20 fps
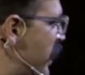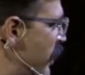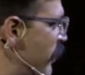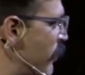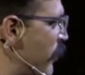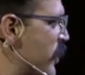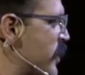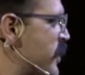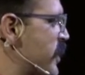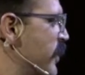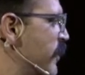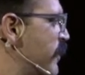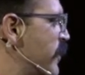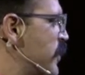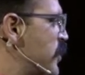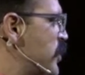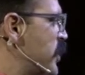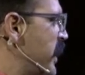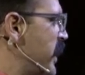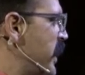give ourselves a
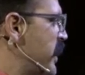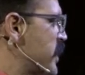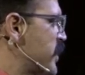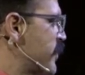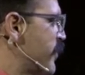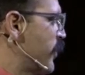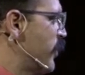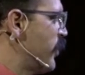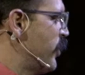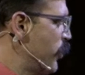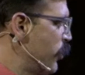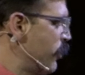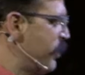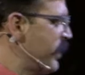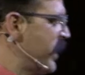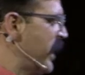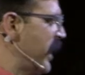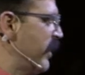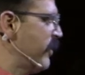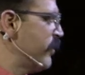chance for new
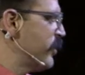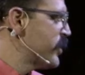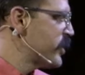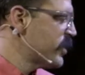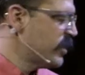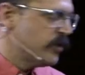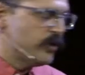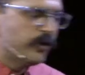behaviors and